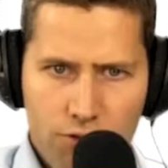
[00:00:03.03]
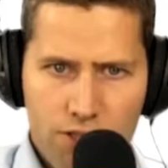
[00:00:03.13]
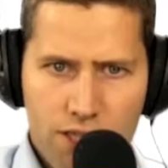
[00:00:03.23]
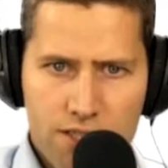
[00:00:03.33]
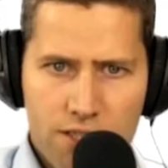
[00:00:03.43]

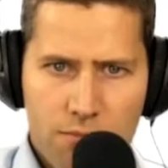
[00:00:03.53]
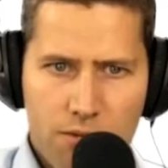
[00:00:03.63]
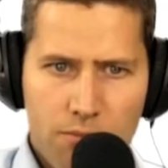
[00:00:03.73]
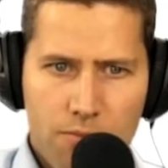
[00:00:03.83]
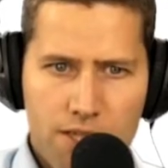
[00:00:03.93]
Reduction in
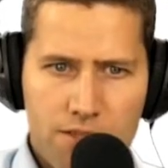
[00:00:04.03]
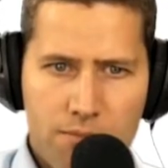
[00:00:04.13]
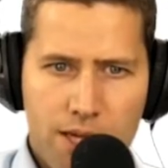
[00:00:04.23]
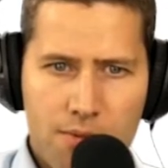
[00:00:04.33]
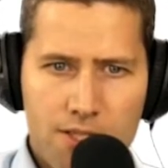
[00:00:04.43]
minimum
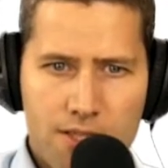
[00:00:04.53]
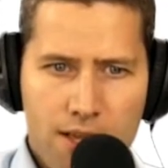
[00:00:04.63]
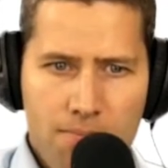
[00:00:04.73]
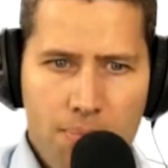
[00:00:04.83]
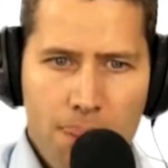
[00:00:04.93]
pension payments.
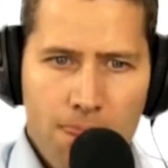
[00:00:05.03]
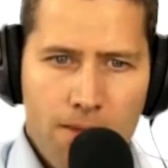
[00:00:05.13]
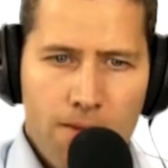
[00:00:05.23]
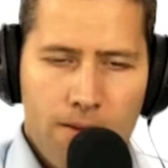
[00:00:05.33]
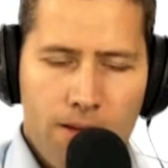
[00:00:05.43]

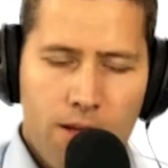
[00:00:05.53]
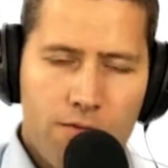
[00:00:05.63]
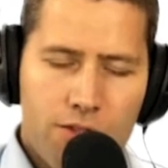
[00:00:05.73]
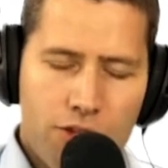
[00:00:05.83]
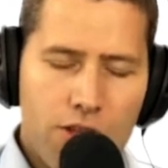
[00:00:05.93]

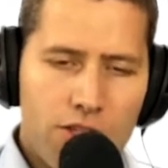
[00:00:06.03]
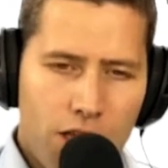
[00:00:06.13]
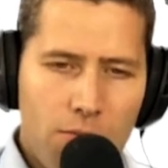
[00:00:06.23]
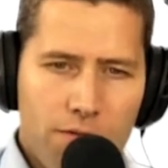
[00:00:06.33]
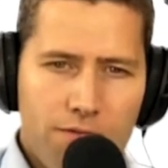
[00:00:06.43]
During the
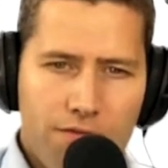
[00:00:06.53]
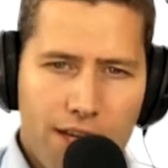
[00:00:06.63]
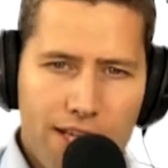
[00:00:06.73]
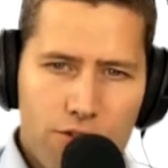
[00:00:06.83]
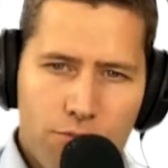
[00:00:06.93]
global
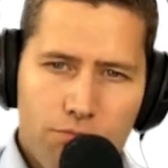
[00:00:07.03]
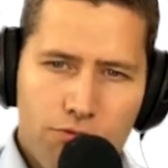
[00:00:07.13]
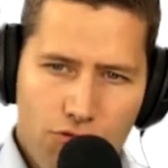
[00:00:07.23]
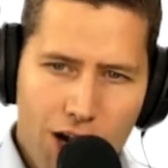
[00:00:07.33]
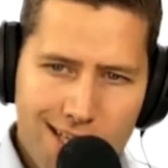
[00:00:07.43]
financial
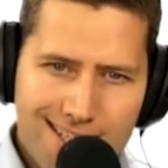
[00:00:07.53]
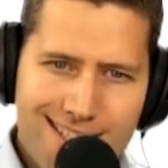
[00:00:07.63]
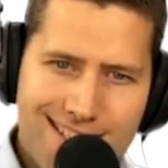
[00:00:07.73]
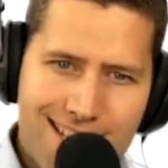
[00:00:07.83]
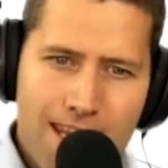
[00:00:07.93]

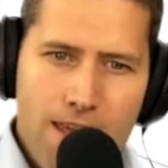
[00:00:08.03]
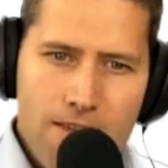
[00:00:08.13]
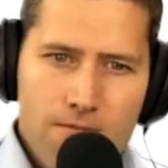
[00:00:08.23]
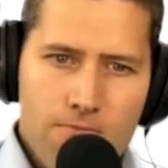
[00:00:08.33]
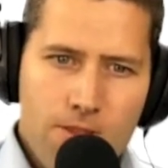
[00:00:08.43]
crisis,
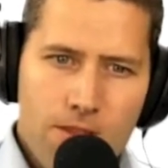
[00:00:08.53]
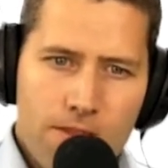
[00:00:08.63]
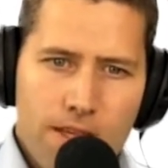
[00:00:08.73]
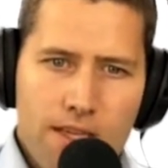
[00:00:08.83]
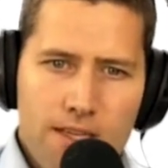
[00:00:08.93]

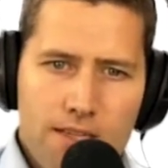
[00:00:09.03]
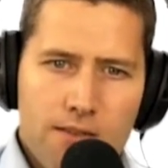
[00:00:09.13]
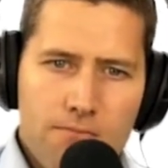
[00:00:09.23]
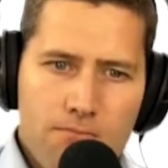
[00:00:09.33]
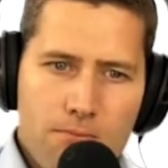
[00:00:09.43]

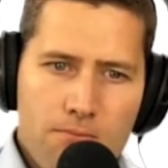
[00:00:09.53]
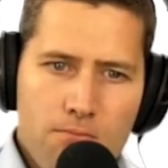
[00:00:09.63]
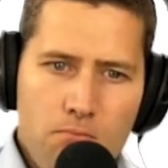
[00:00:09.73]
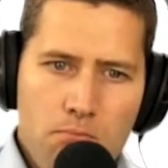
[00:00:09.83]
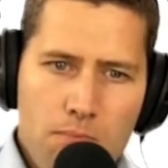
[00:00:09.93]
the
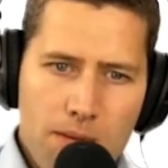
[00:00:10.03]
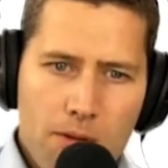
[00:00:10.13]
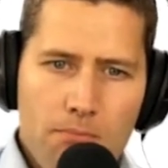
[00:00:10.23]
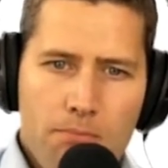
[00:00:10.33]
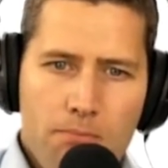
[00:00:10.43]

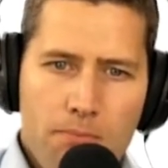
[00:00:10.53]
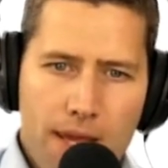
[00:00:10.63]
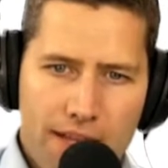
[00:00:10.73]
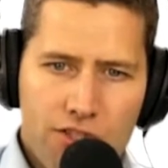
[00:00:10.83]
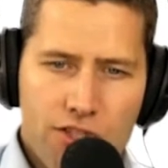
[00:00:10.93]
minimum
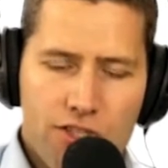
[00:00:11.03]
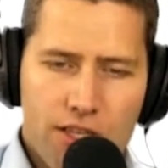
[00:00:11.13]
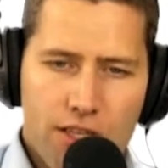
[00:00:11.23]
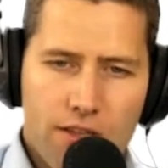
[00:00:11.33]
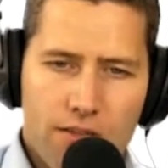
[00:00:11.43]
pensions
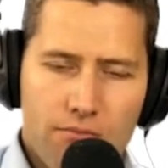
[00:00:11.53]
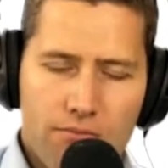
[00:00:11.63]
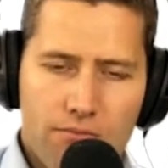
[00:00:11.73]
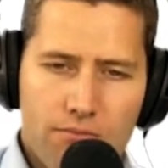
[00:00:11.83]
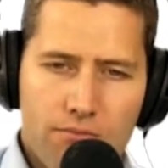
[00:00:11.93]
that you
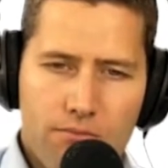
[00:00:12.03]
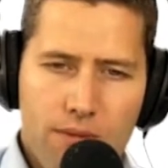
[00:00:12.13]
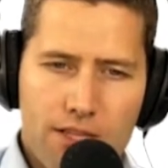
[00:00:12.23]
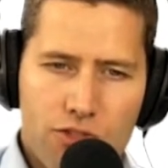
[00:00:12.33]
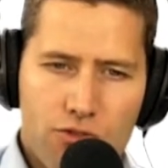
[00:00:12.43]

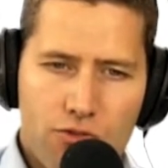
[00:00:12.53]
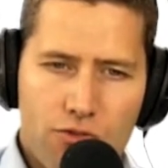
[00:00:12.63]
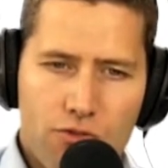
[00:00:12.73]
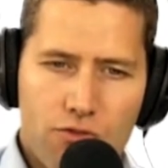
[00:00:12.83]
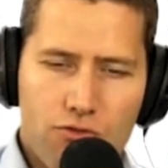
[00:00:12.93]
must
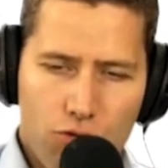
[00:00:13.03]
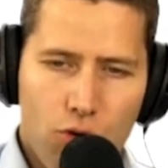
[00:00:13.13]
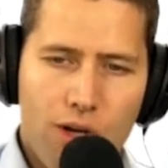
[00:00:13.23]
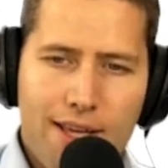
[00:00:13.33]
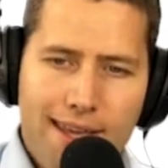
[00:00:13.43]

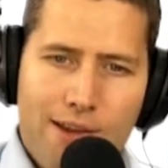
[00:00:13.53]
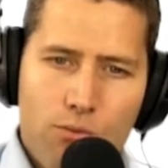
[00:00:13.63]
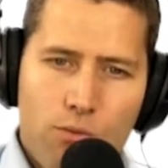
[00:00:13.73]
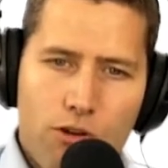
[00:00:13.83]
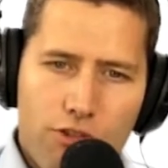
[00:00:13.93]
draw
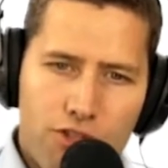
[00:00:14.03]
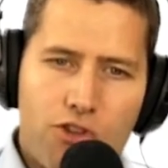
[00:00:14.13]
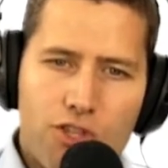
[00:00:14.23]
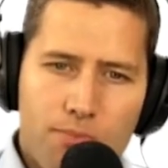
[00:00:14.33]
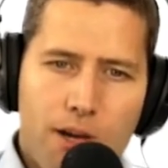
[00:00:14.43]
were
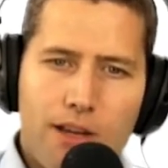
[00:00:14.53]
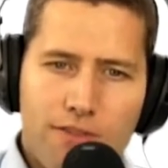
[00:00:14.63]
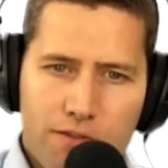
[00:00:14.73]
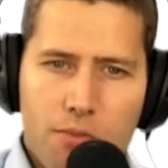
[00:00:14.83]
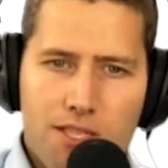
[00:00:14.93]
reduced by
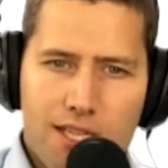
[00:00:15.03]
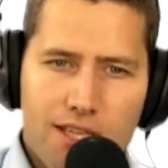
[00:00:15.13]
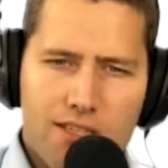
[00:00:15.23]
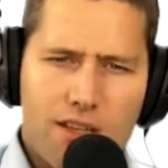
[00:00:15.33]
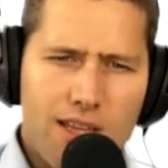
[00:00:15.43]

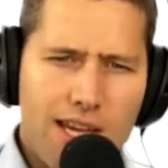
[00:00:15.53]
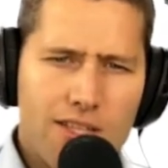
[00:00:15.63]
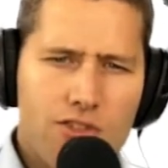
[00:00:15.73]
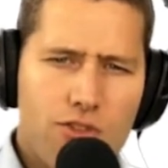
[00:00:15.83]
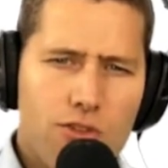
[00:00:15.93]
50%. So the
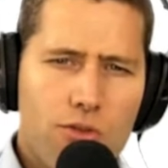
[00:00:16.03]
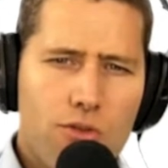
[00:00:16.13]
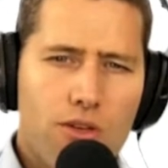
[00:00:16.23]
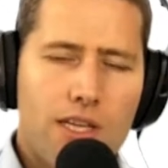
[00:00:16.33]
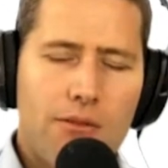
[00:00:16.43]
last
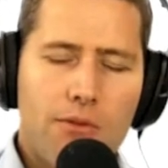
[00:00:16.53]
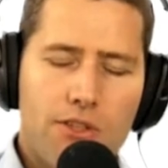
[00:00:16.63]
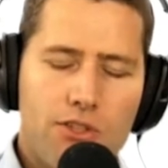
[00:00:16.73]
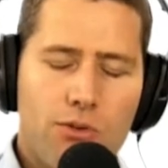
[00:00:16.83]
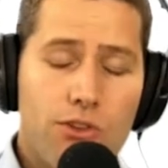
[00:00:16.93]
I can't
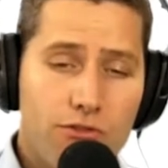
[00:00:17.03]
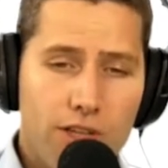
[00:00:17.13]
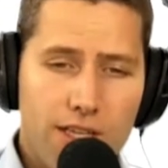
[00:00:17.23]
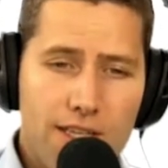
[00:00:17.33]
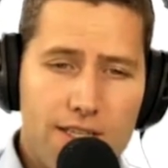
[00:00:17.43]
remember, 2 or
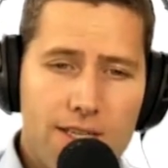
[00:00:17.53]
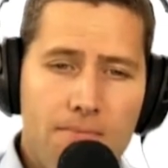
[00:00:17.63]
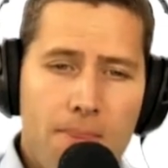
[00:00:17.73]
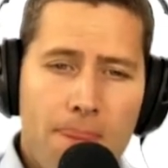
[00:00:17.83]
3 years,